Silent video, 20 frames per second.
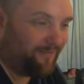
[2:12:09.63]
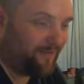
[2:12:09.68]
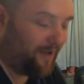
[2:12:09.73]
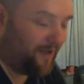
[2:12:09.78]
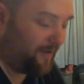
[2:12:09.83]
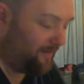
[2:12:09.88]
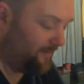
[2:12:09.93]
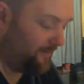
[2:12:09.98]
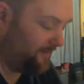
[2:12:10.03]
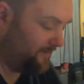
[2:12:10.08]

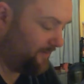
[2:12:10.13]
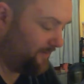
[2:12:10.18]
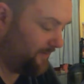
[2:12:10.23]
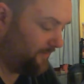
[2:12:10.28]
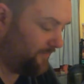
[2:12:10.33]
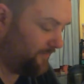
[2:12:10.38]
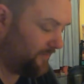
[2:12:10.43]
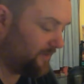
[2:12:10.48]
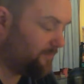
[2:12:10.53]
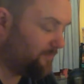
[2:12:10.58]
gun sort
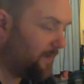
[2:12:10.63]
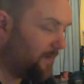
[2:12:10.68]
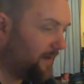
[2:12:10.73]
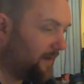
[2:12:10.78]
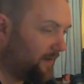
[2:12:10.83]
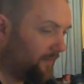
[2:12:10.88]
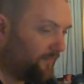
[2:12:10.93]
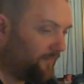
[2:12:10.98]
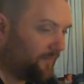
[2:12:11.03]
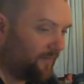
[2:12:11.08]
of
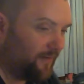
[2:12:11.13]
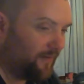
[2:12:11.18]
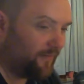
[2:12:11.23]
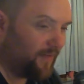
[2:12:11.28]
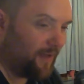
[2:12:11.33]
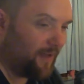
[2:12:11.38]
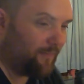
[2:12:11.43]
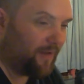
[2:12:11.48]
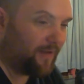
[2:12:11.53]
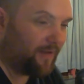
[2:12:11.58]
respect, if
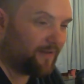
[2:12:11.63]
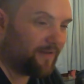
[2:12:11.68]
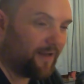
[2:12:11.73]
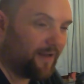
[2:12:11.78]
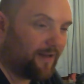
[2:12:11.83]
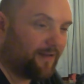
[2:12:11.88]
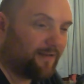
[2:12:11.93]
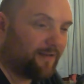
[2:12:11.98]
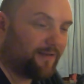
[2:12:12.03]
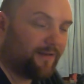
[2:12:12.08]
that makes
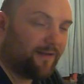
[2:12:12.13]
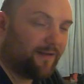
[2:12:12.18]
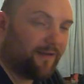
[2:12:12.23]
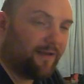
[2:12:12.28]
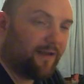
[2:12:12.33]
sense.